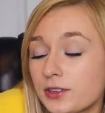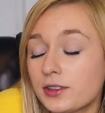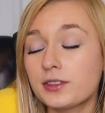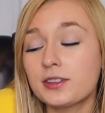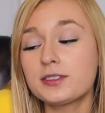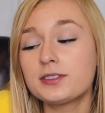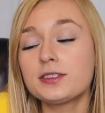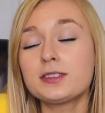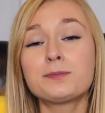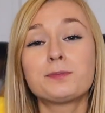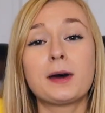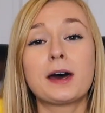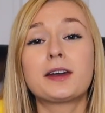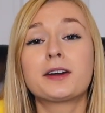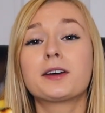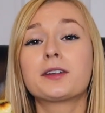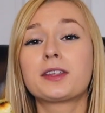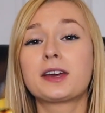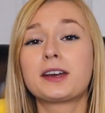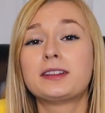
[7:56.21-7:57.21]
So this is
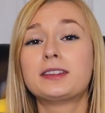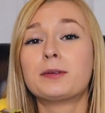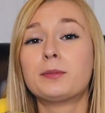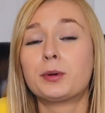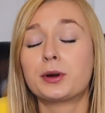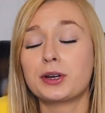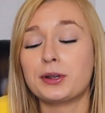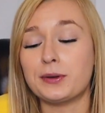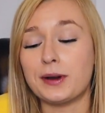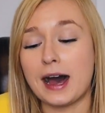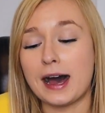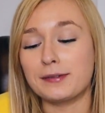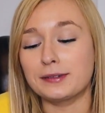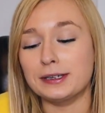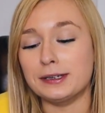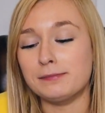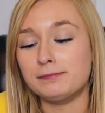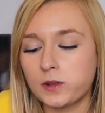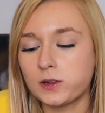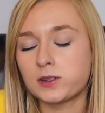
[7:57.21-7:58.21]
better like the more you have
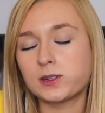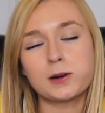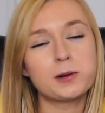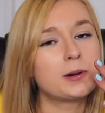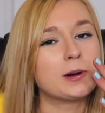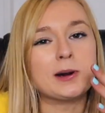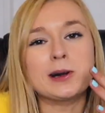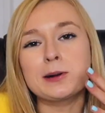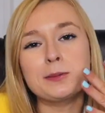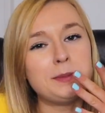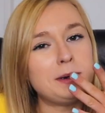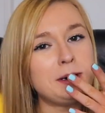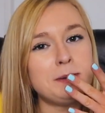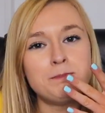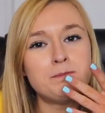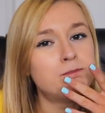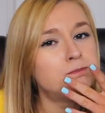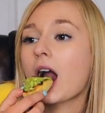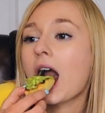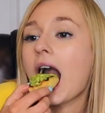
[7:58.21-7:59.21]
it. It's so
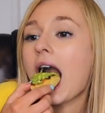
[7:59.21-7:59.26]
carby.